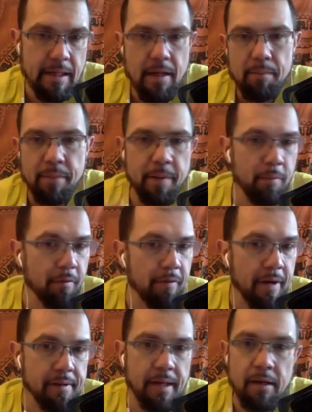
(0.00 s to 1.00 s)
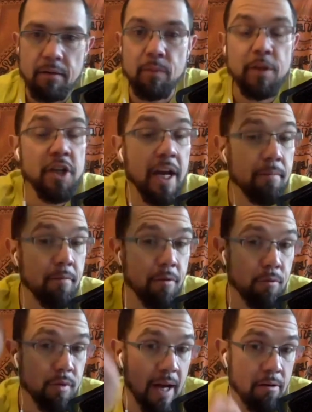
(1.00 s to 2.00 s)
yeah. people found yeah. out which came
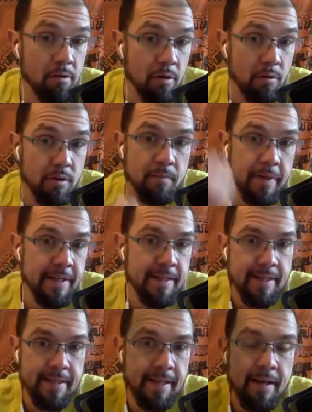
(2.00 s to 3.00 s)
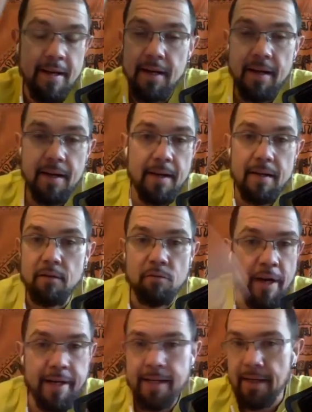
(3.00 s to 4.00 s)
through downloads many say they
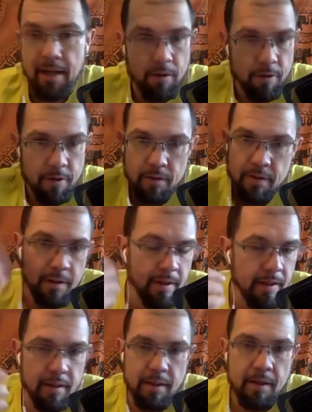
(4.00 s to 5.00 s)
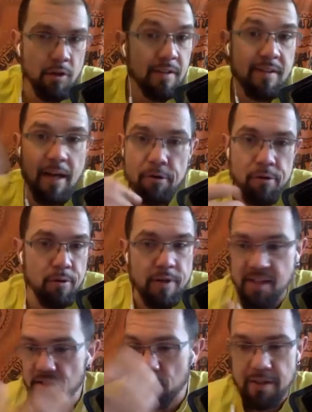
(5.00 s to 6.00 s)
reiki mm. i heard he, he got a download mm-hmm.
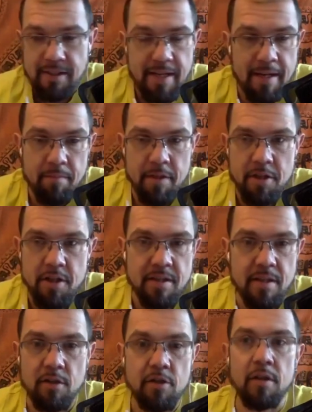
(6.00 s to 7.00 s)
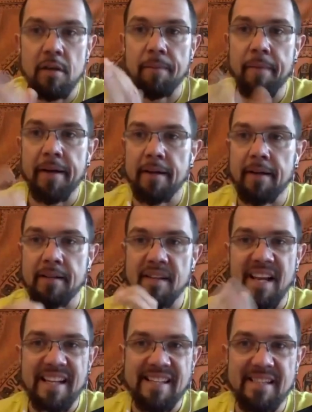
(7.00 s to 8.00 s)
and mm. saw these images and um, and,
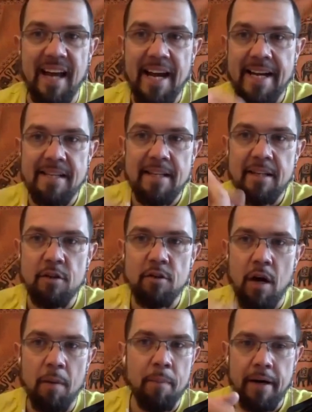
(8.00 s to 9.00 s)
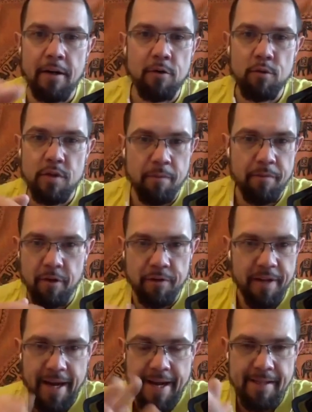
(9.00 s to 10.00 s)
and mm. signs and you apparently do something on
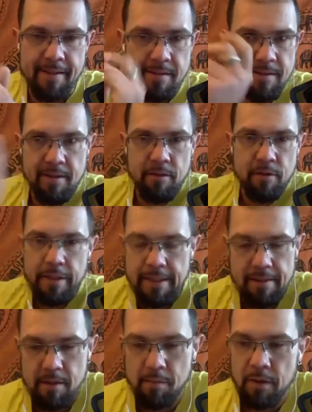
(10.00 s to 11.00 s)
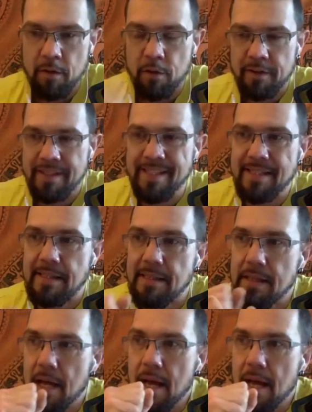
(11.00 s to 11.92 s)
the hands and then you heal someone on distance